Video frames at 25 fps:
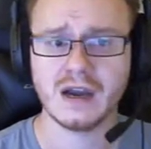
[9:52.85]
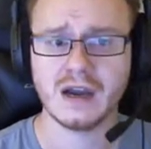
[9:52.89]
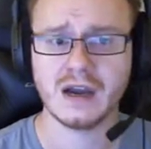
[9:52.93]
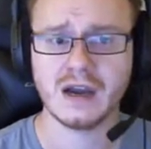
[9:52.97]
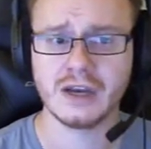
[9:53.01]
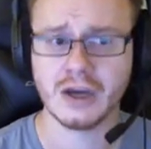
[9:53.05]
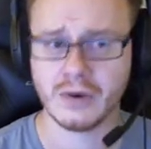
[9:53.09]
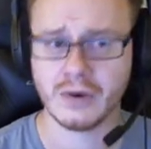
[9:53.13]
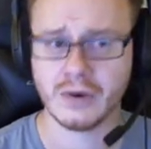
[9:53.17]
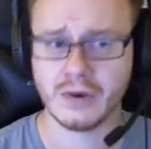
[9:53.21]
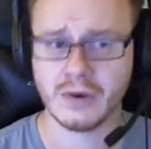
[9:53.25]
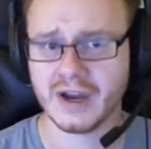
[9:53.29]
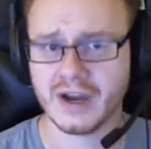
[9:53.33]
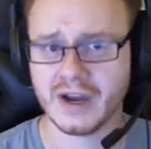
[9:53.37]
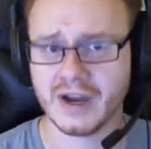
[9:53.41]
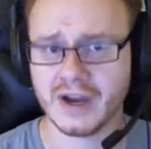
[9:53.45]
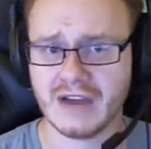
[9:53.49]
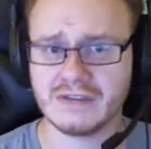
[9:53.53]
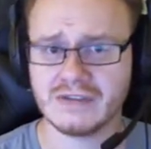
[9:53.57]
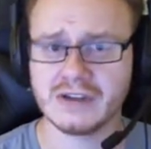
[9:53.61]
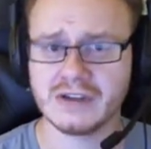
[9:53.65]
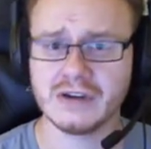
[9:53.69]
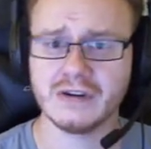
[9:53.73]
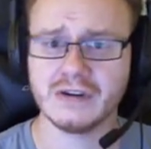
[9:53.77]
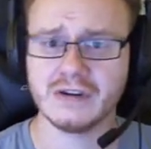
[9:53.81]
Knowing I
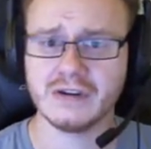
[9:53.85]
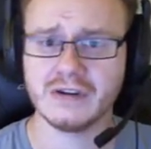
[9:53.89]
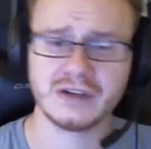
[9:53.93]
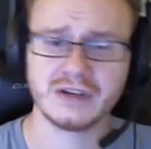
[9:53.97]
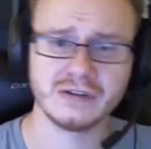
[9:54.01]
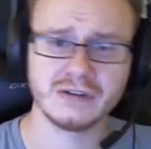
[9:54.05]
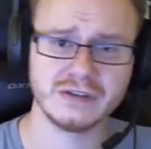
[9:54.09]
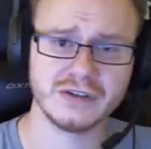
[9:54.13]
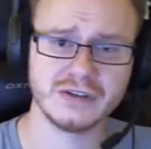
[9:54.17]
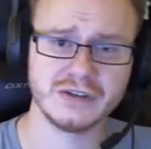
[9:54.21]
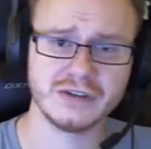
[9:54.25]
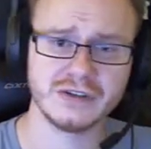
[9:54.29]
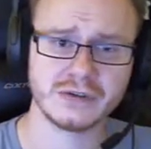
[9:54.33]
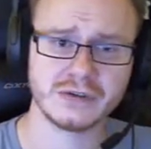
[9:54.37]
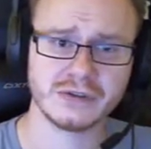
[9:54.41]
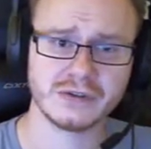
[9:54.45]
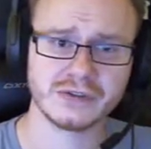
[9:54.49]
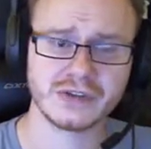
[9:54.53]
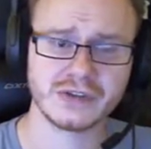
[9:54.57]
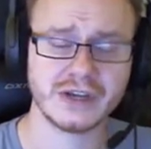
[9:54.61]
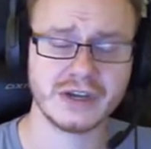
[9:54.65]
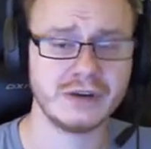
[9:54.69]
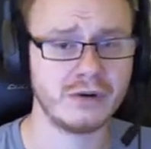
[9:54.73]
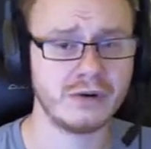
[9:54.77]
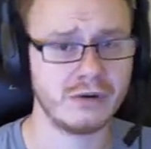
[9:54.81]
have to go to
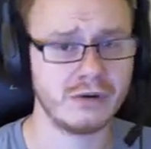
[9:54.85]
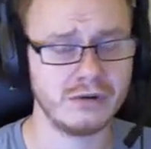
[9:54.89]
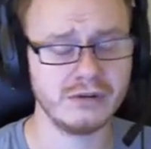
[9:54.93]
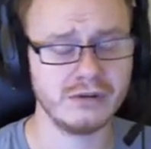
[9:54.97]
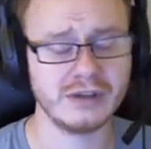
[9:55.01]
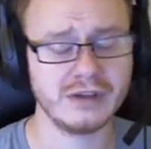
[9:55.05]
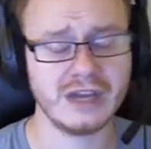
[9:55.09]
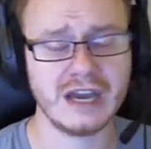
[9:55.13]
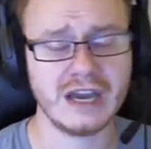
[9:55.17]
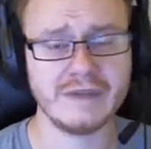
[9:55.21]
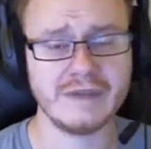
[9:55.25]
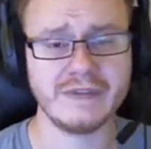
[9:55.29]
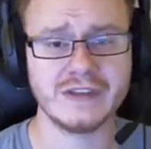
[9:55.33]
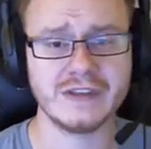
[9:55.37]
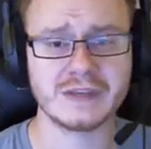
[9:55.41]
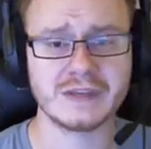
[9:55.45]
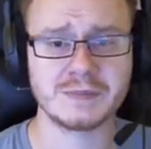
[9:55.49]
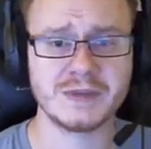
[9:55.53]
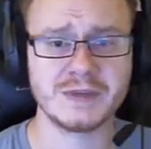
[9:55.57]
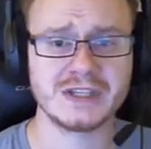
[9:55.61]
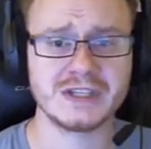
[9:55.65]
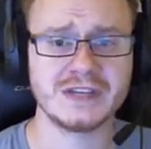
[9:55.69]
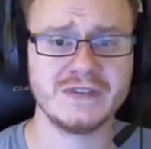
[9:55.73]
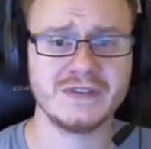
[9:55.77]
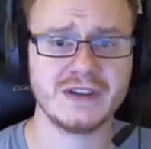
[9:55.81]
kilojoules and only having the
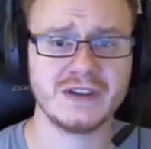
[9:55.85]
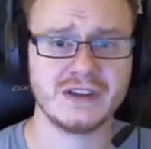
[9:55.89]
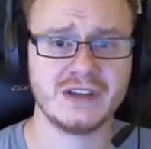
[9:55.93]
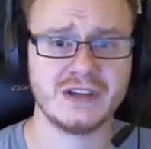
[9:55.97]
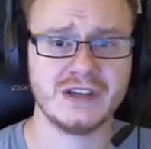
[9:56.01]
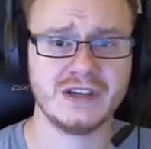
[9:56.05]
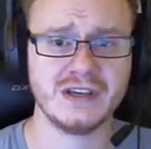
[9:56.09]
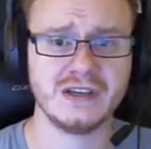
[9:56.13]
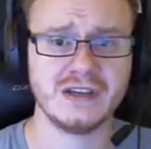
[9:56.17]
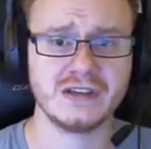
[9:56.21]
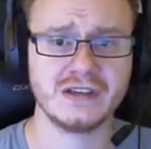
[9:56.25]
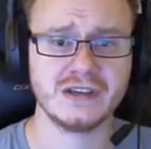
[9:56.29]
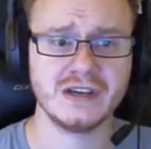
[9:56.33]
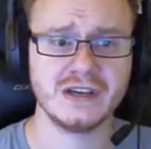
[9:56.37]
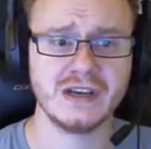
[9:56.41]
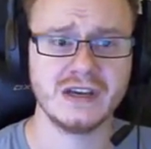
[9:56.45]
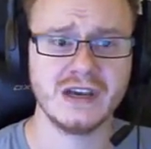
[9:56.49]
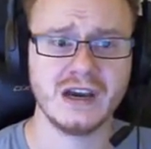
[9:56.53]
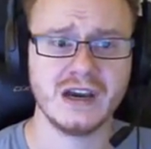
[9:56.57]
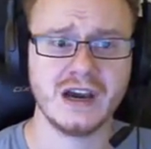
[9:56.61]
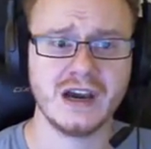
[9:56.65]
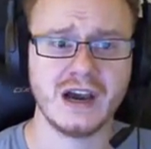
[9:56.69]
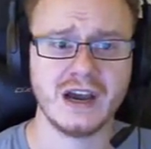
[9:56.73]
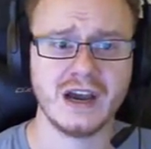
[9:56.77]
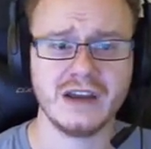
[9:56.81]
specific heat,
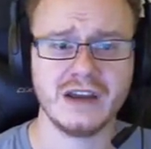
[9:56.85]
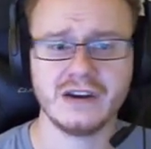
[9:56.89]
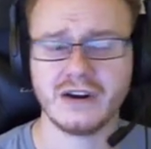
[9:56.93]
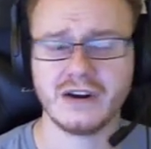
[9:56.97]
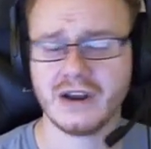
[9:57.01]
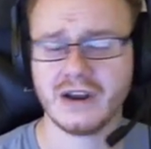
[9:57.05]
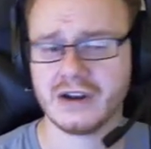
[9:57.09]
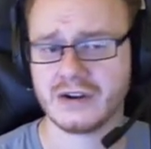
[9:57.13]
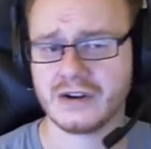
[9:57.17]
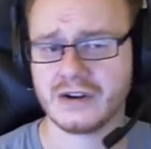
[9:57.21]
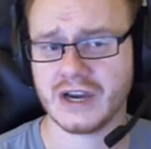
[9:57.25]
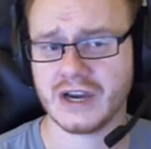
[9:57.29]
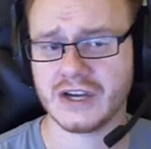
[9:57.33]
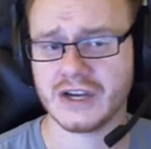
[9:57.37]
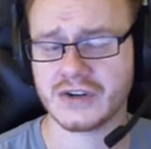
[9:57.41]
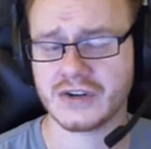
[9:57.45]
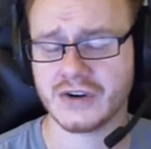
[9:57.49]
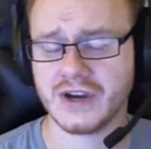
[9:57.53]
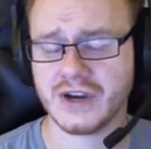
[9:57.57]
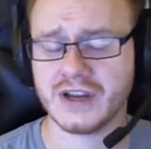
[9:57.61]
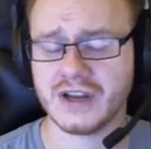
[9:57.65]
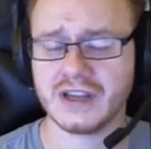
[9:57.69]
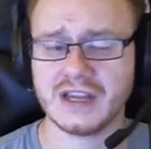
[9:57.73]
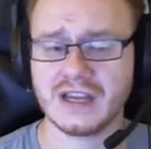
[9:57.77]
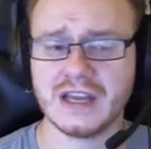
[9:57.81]
I
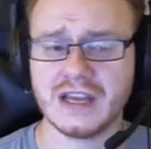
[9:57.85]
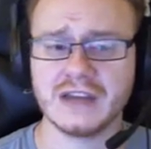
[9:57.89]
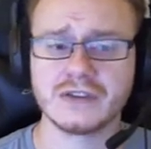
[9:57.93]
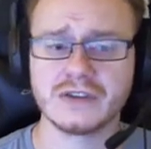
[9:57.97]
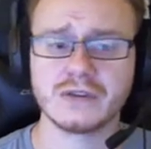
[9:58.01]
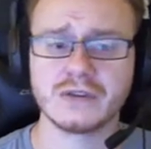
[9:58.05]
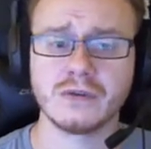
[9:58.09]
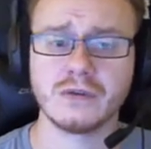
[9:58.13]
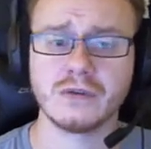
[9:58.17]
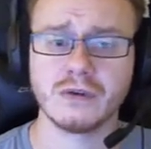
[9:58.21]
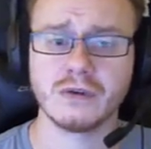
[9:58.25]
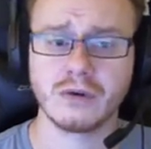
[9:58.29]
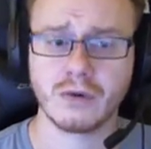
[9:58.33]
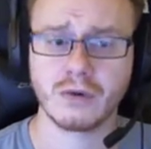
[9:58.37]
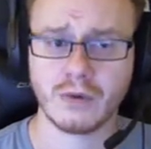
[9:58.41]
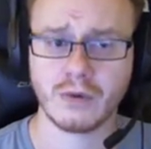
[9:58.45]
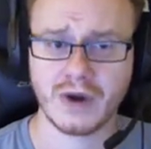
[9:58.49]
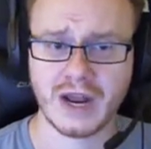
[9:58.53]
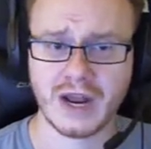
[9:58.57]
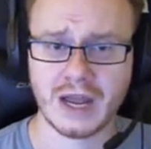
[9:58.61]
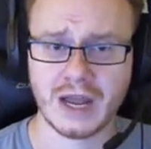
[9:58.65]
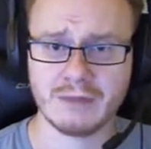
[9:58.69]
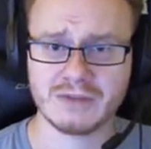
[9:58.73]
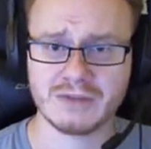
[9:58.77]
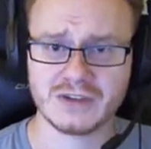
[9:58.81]
try to cancel
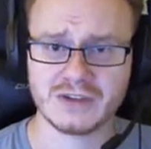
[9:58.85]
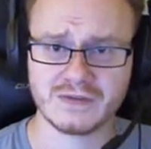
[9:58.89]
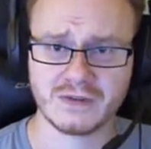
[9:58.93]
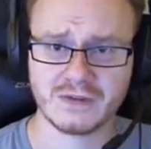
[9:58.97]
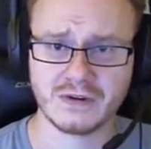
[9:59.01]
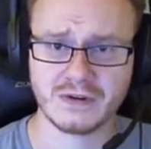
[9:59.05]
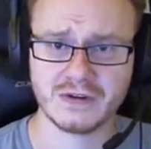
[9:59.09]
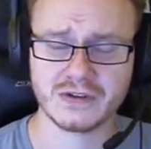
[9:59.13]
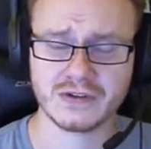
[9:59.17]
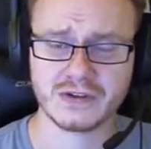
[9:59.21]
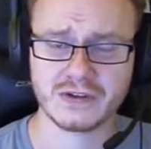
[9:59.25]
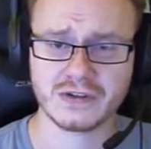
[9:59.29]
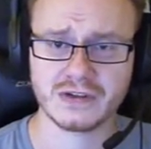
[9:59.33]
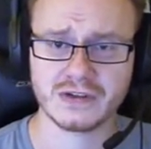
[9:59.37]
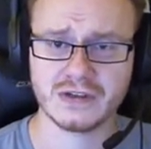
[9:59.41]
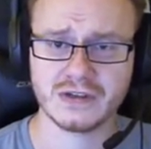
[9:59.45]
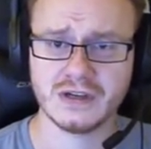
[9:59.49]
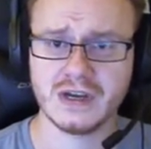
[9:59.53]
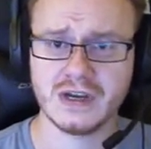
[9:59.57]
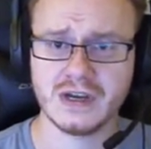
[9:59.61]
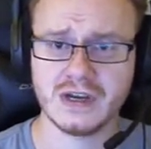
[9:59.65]
grams first.